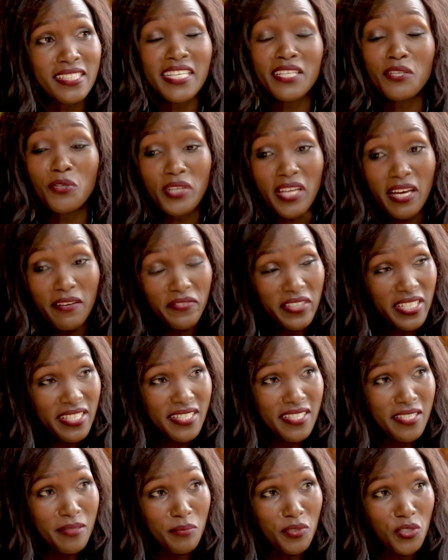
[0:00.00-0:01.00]
they don't have
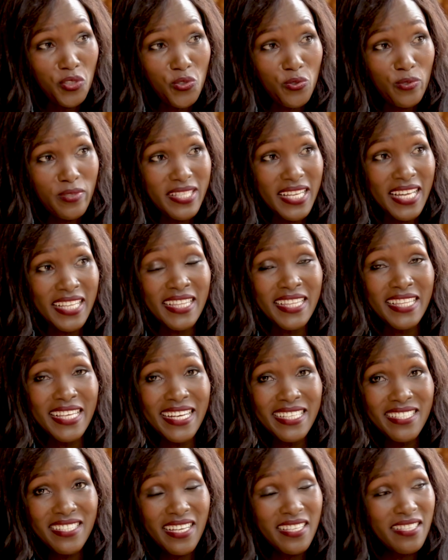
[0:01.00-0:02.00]
esteem issues, and
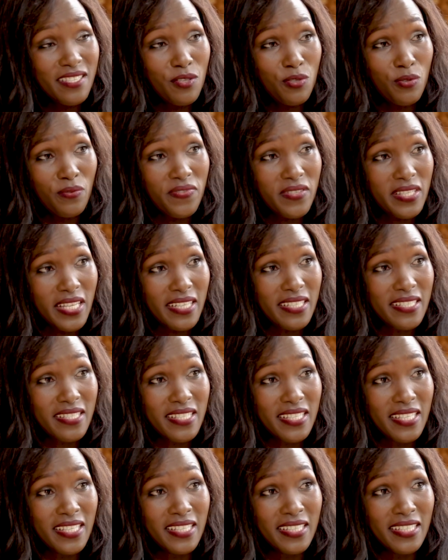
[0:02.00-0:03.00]
their chances of
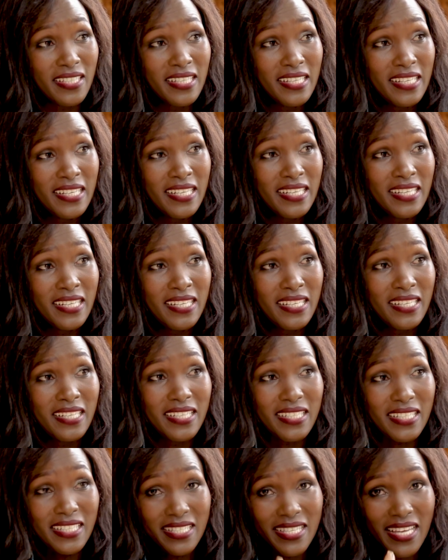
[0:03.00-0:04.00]
succeeding
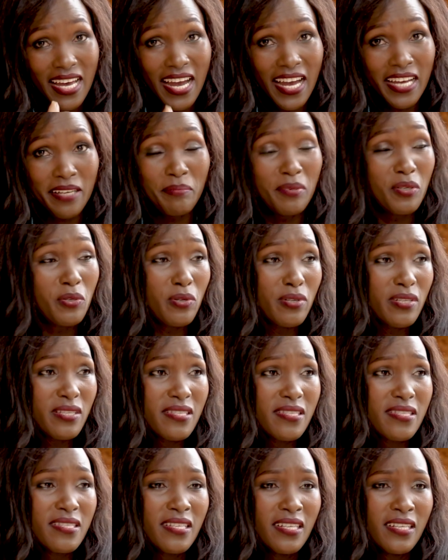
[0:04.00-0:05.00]
is high,
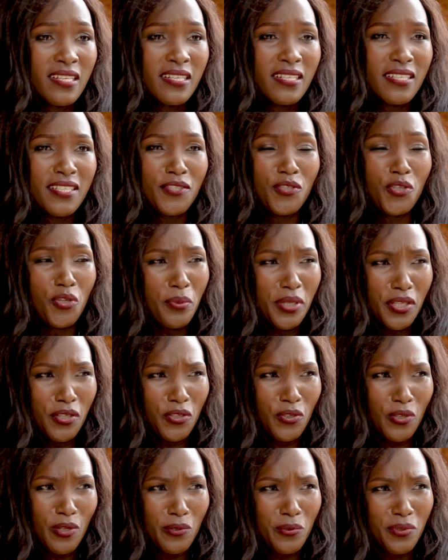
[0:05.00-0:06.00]
because when you're
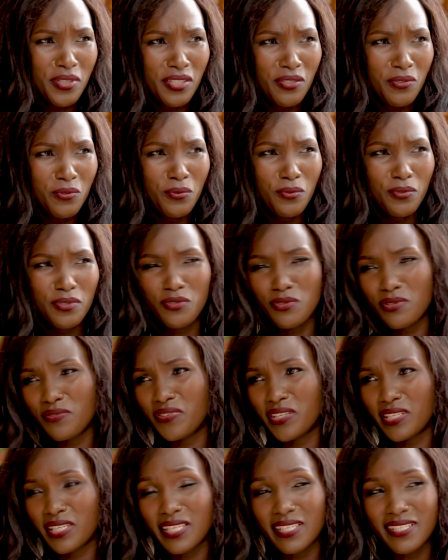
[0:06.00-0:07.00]
not looking good, you
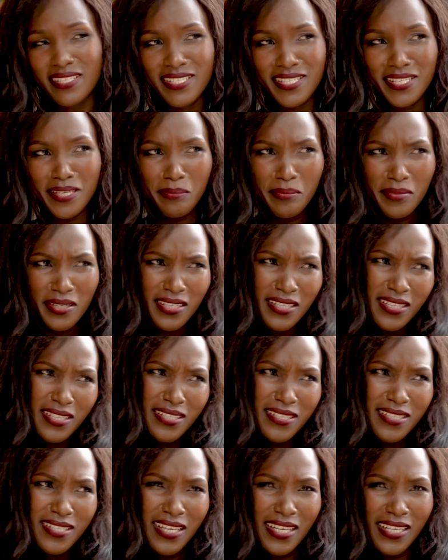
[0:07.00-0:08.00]
even get
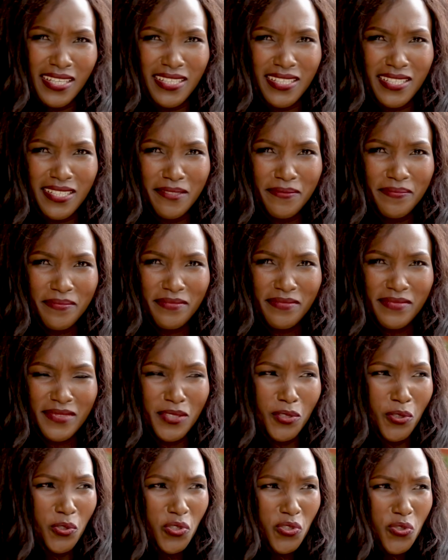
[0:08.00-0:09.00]
timid, like
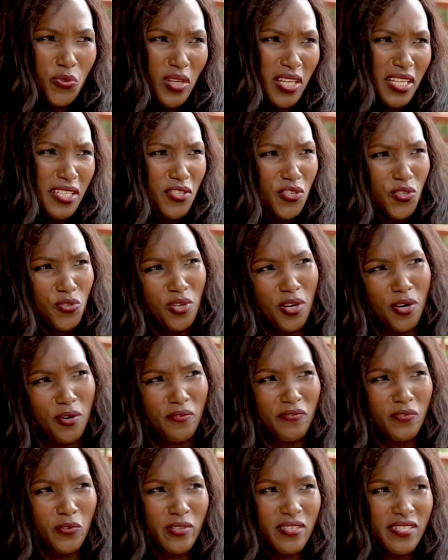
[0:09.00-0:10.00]
you're not really sure
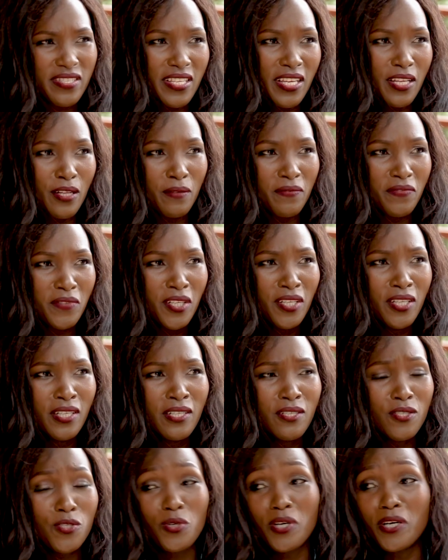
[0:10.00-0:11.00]
of yourself.
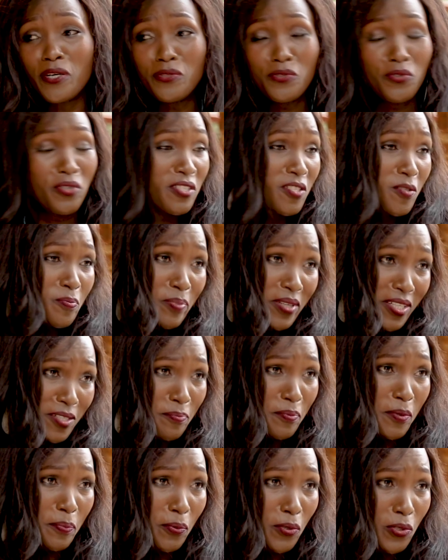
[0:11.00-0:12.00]
So how do you
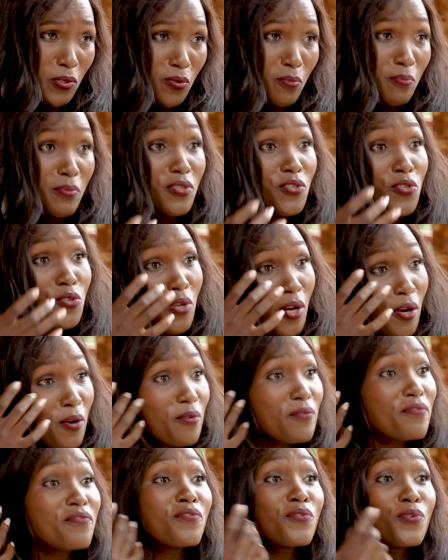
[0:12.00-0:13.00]
expect people to be
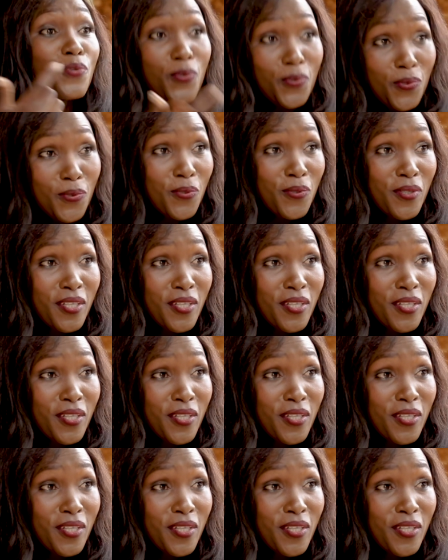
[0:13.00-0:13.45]
sure of you